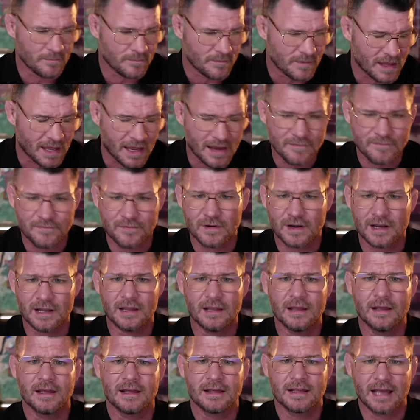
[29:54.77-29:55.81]
every
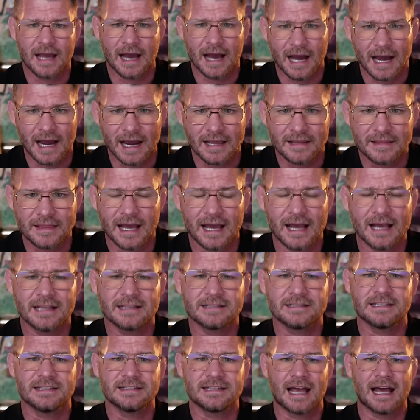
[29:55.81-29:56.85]
guy that has
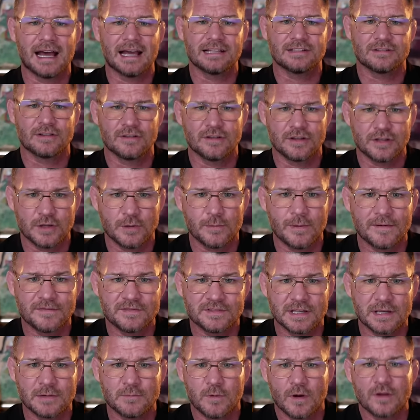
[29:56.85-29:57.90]
his eyes on the U F
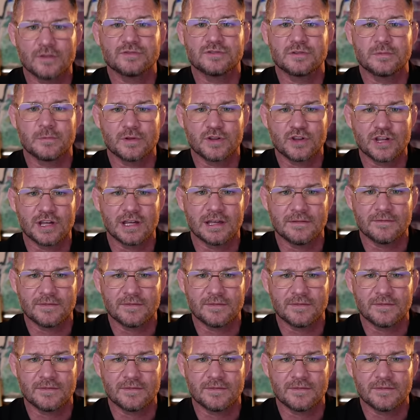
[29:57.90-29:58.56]
C wants to achieve,